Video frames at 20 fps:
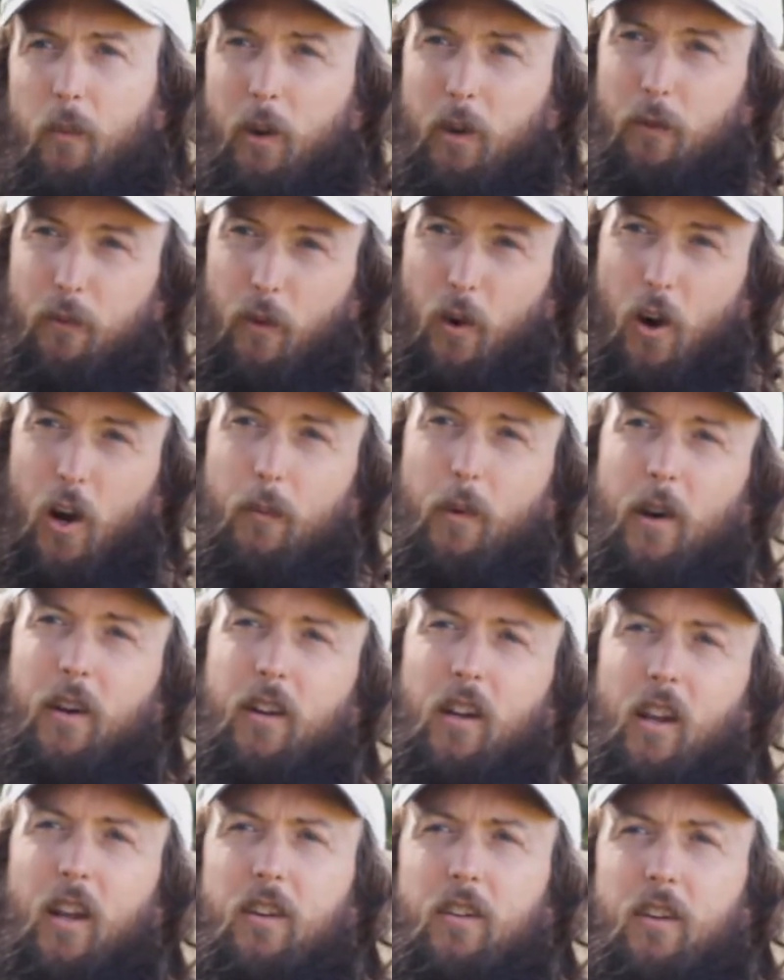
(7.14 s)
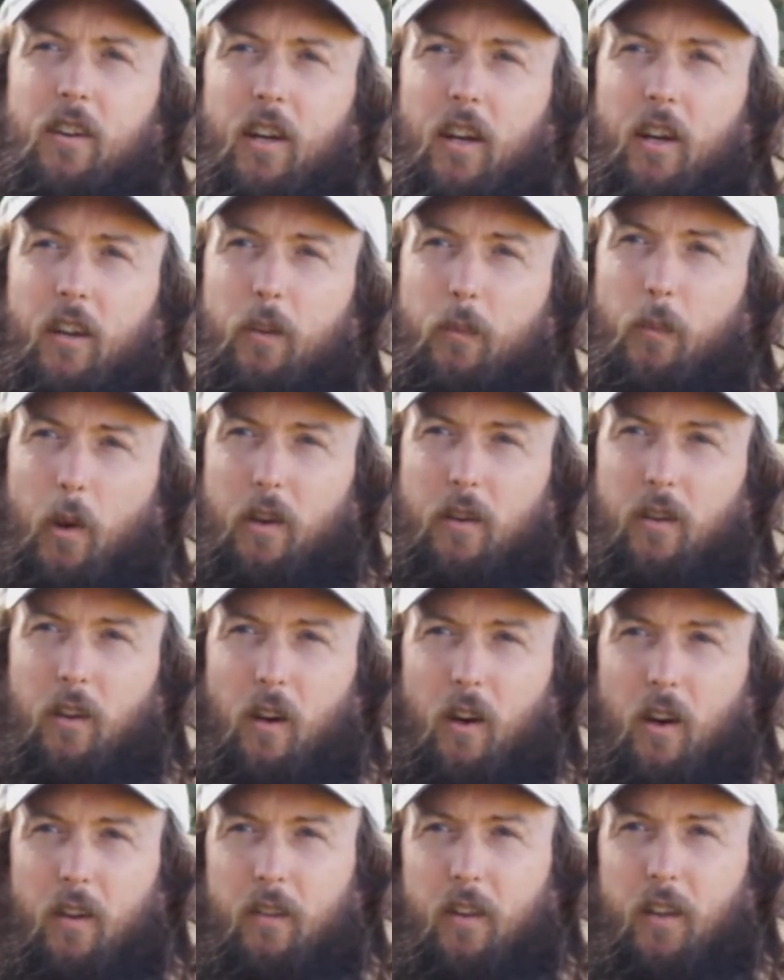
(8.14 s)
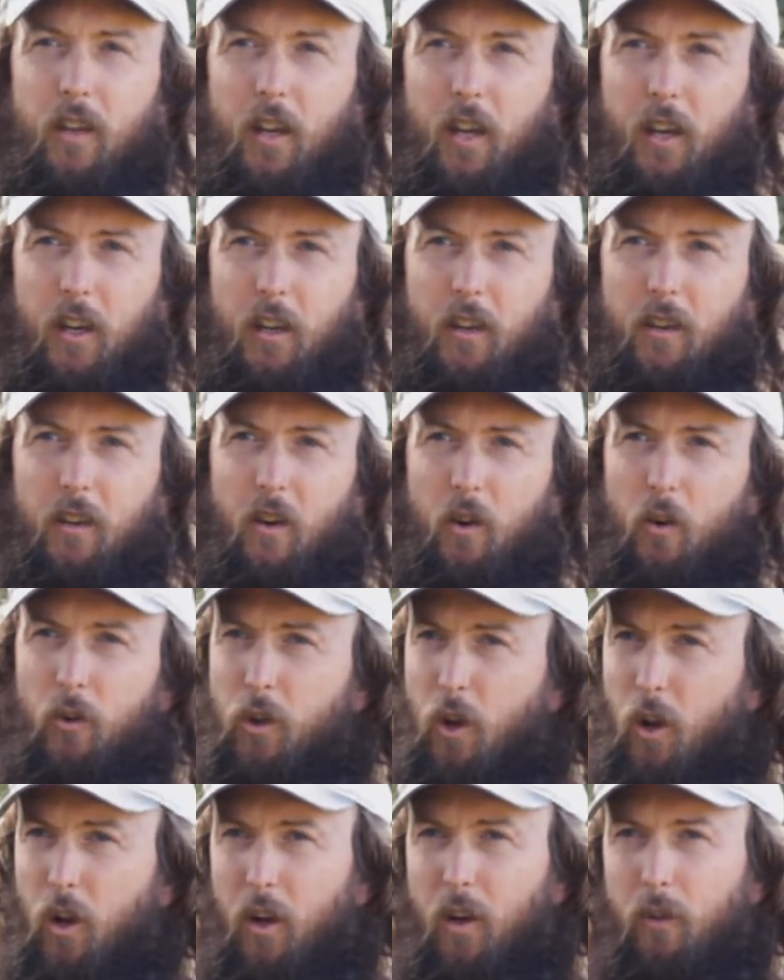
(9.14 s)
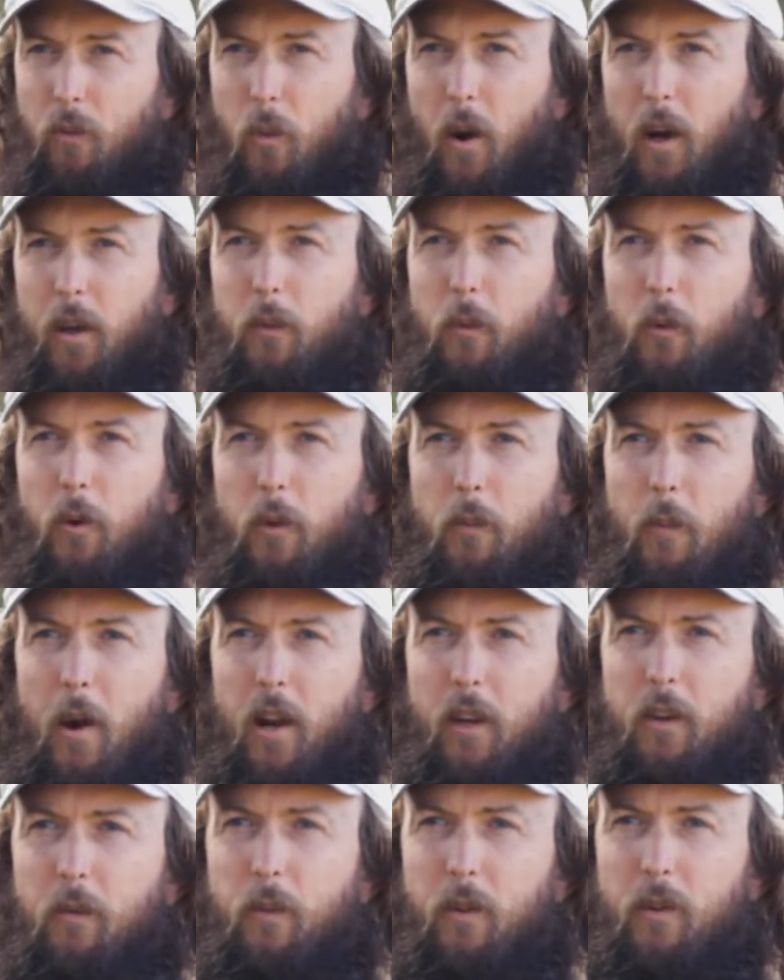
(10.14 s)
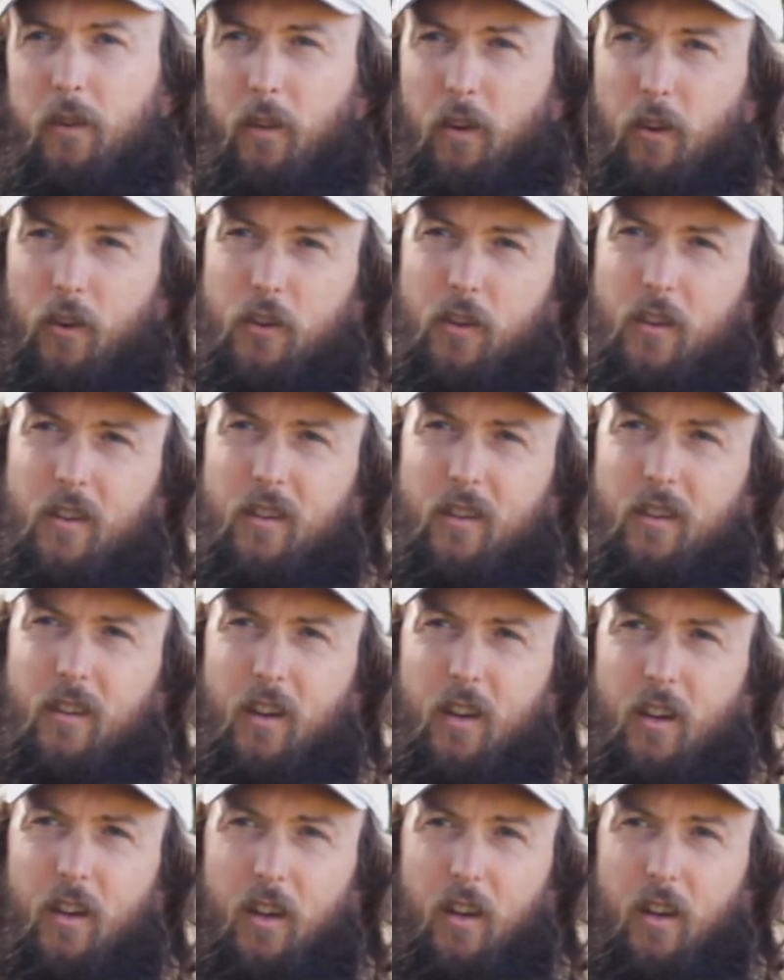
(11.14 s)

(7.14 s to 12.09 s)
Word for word: I'm an environmental engineer specialising in alternative wastewater management solutions,